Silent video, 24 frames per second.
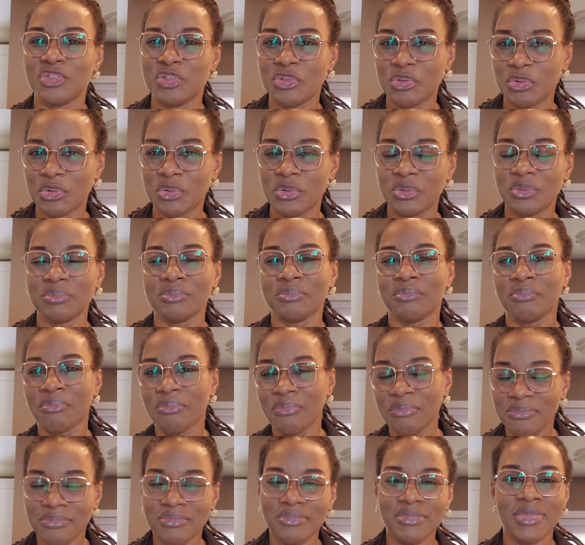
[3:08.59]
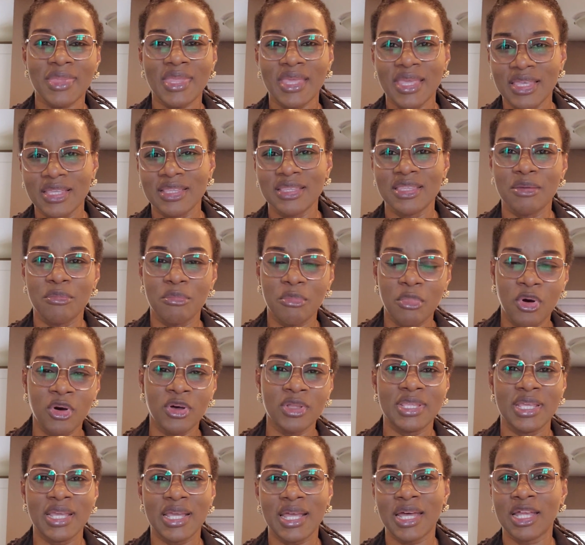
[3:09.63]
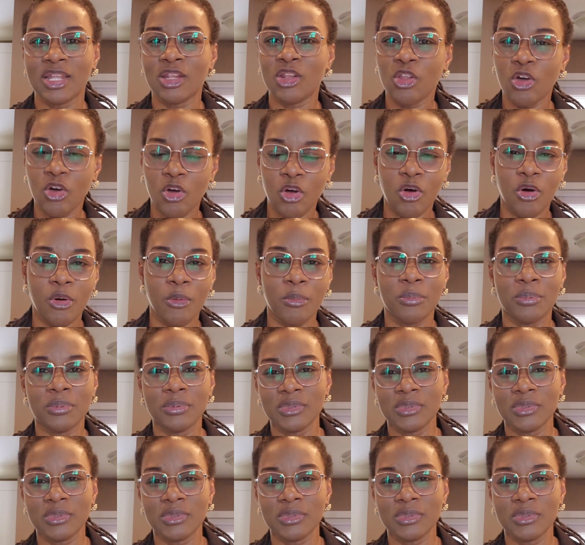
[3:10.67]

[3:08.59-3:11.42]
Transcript: the more they can lock up,